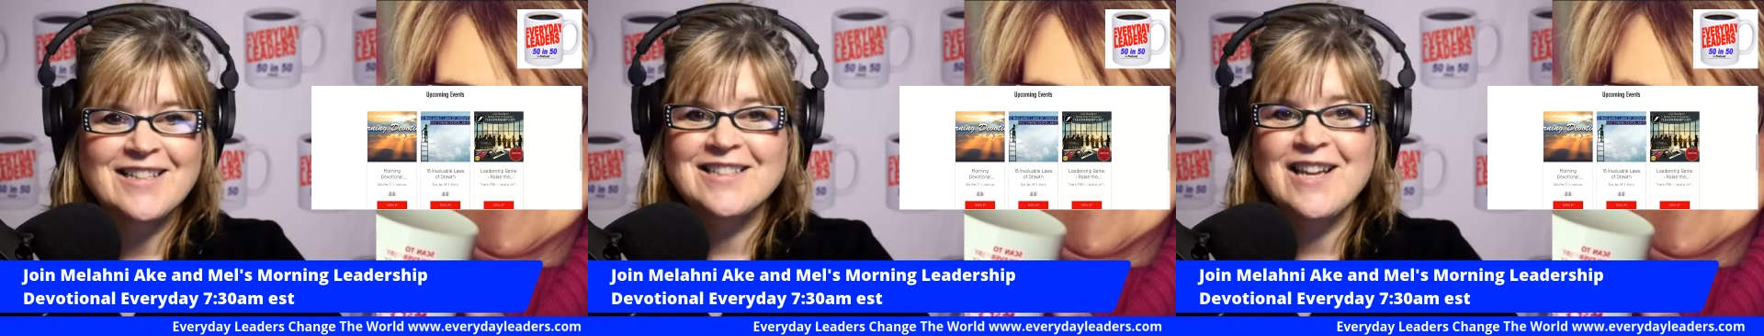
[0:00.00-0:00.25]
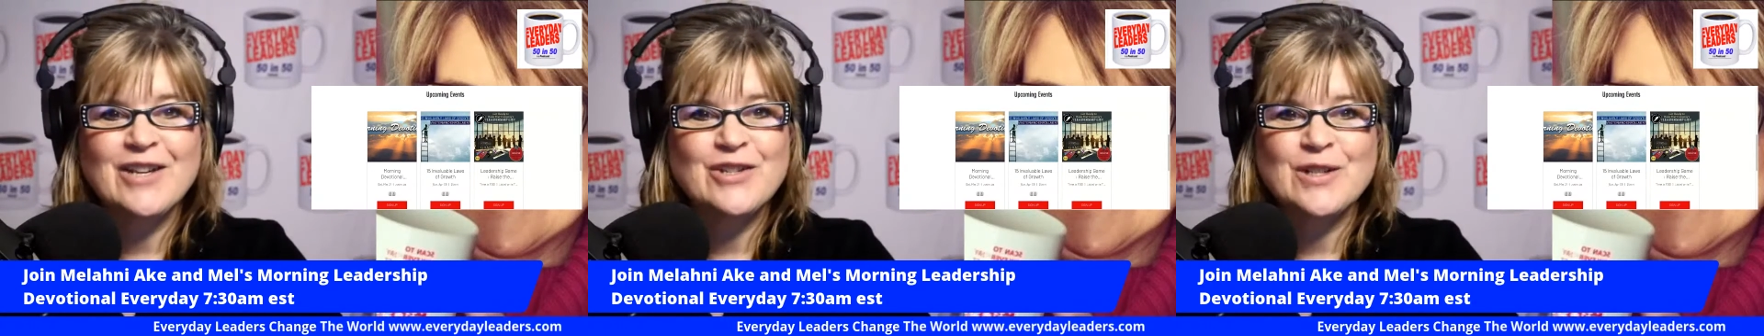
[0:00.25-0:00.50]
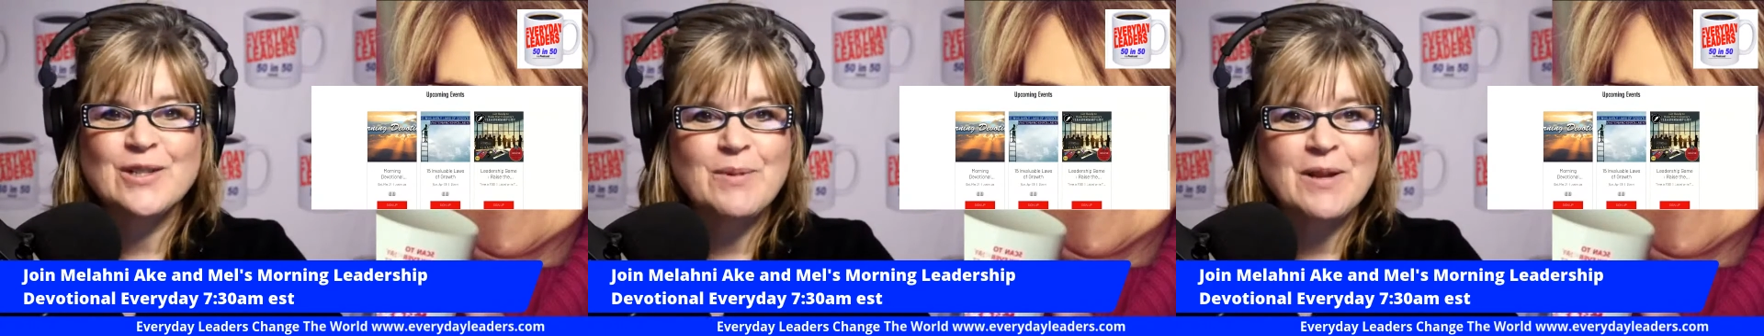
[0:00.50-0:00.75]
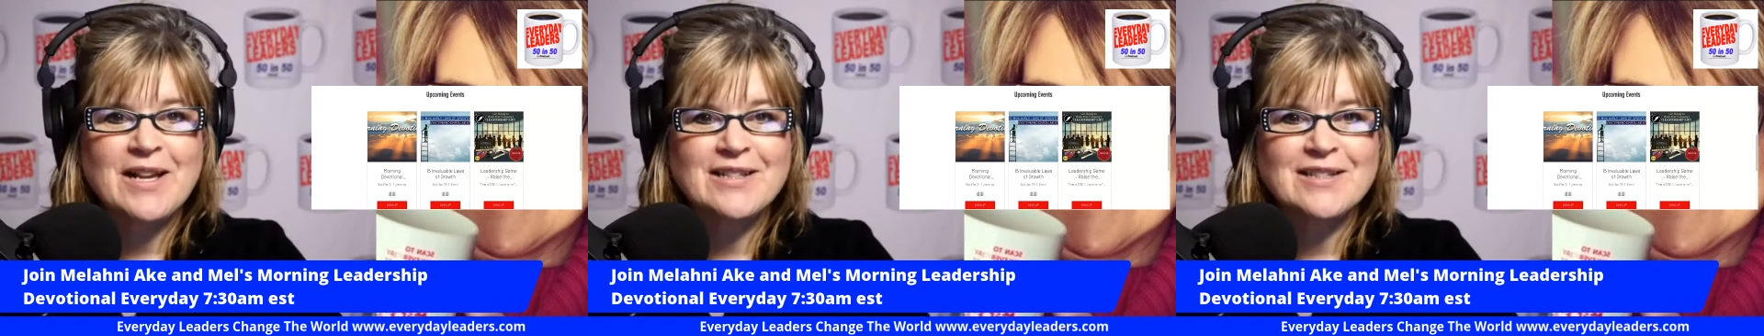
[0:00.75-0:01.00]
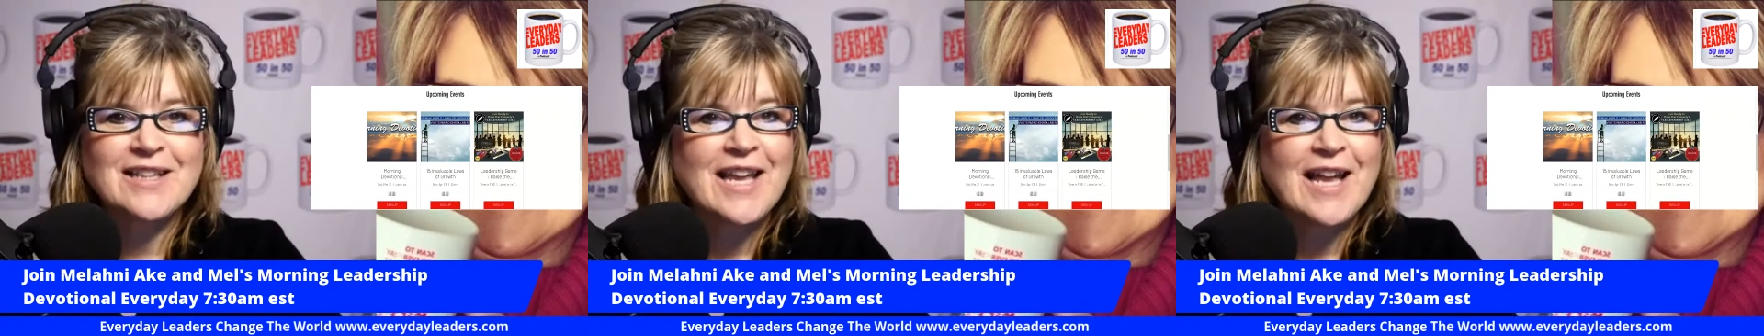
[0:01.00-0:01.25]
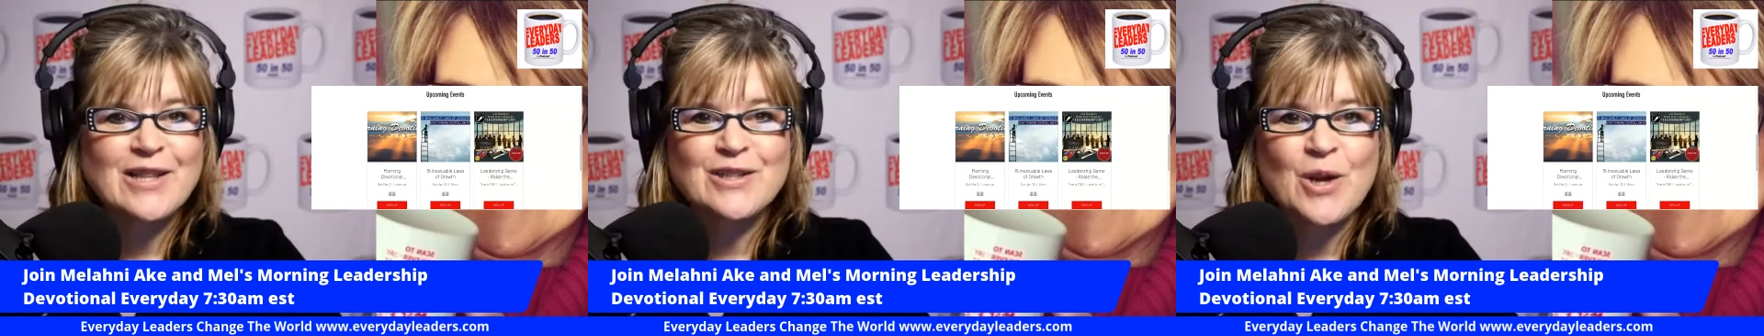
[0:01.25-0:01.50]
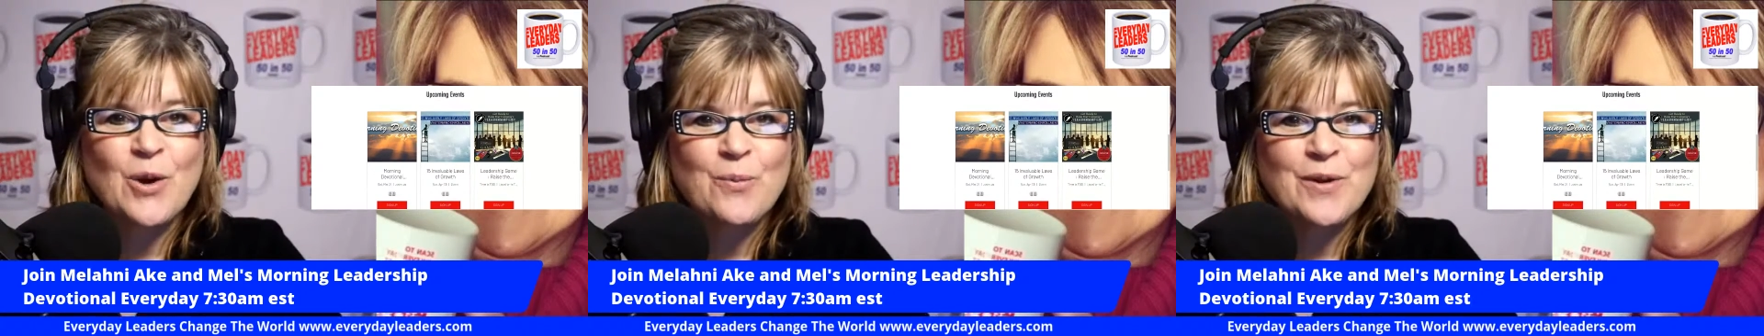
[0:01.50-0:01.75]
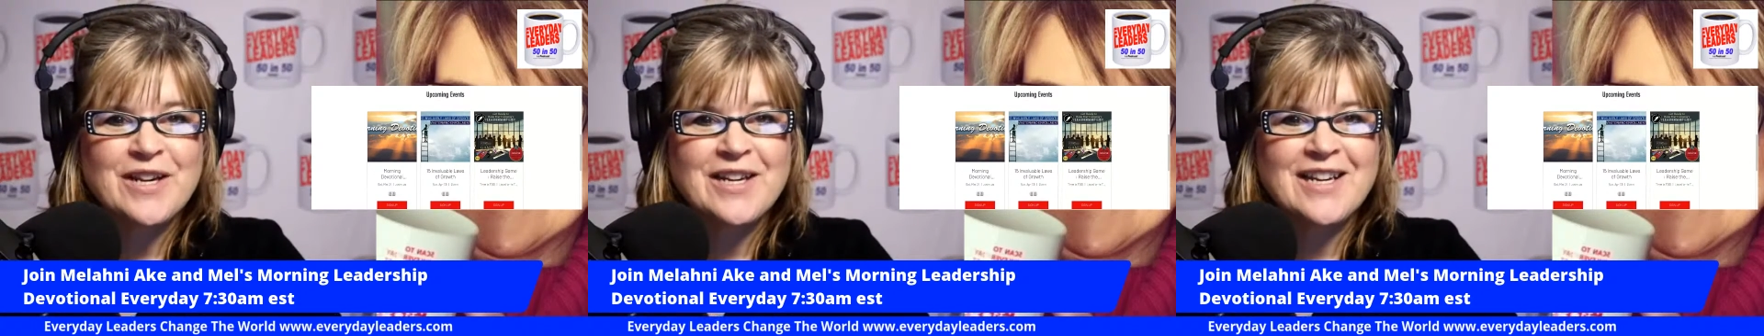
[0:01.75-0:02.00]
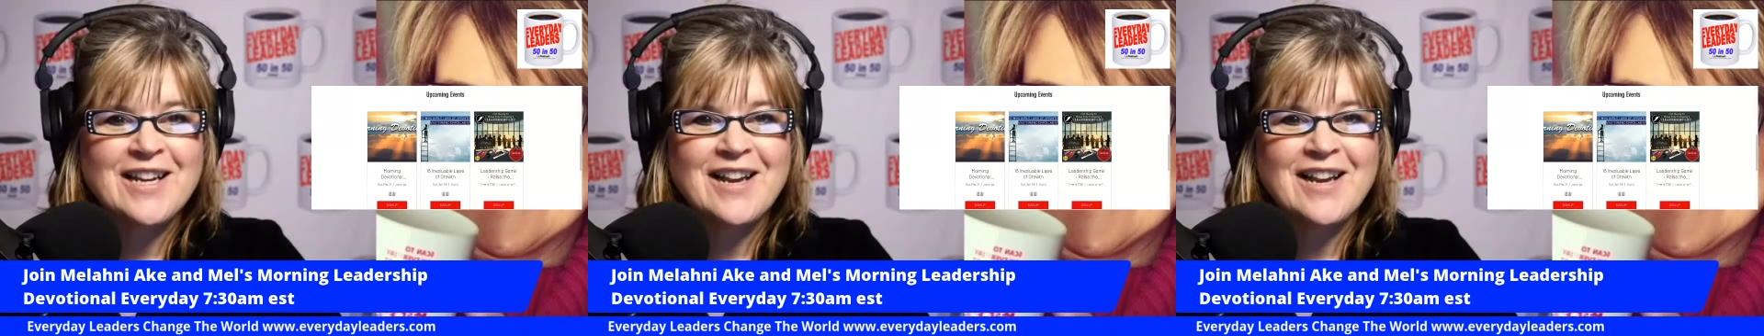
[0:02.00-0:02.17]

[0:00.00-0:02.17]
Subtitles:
not just because the gates open